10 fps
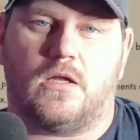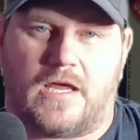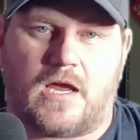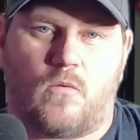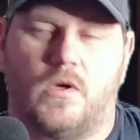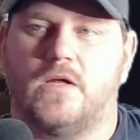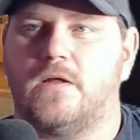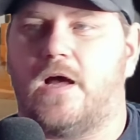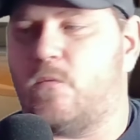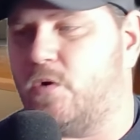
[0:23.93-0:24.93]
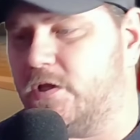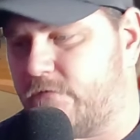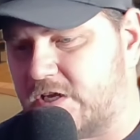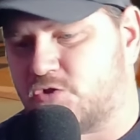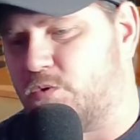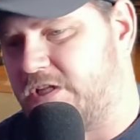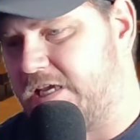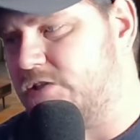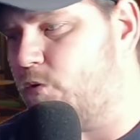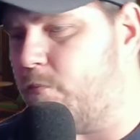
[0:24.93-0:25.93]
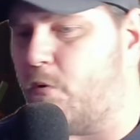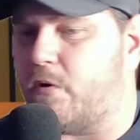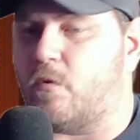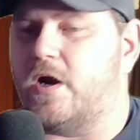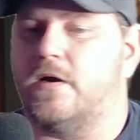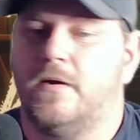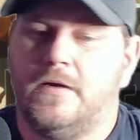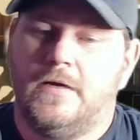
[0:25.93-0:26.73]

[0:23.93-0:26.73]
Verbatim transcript: Like I will I will eventually get to a point where